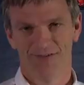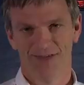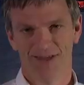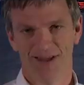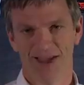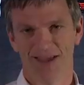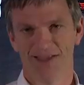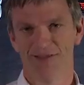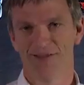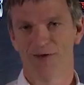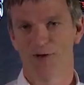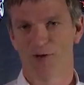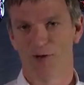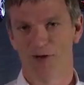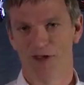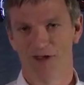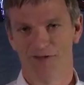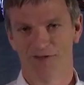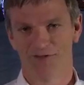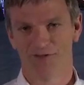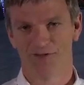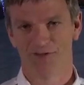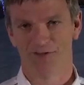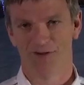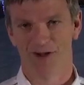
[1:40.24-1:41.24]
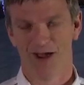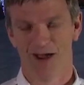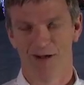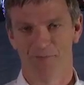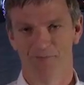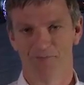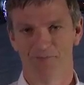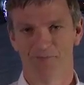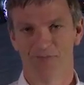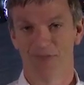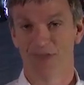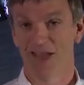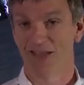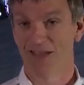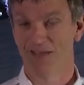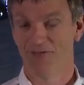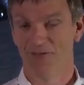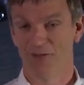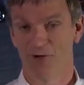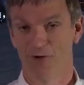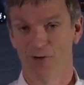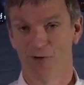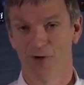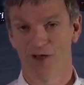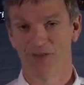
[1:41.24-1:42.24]
To Nathan on Instagram, thank you
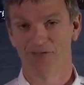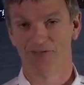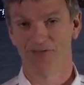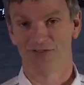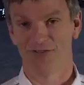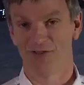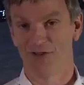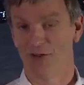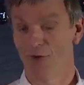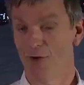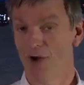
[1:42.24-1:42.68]
for your question.